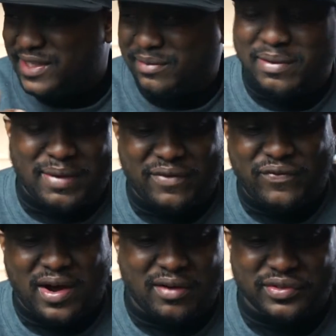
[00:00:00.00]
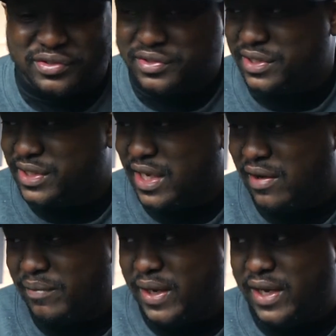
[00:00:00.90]
something my father used to
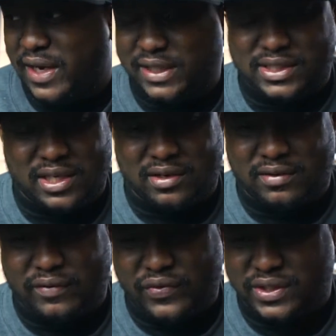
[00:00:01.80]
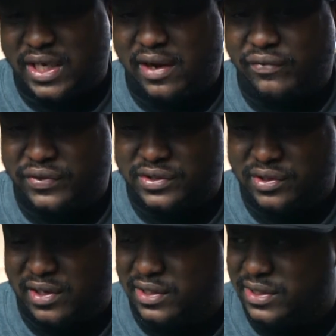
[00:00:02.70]
tell me, and I tell photographers
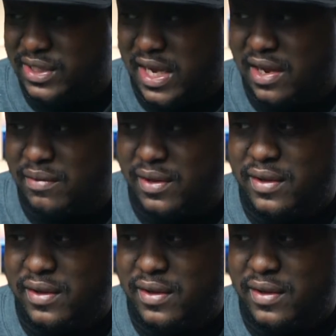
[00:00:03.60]
all the time: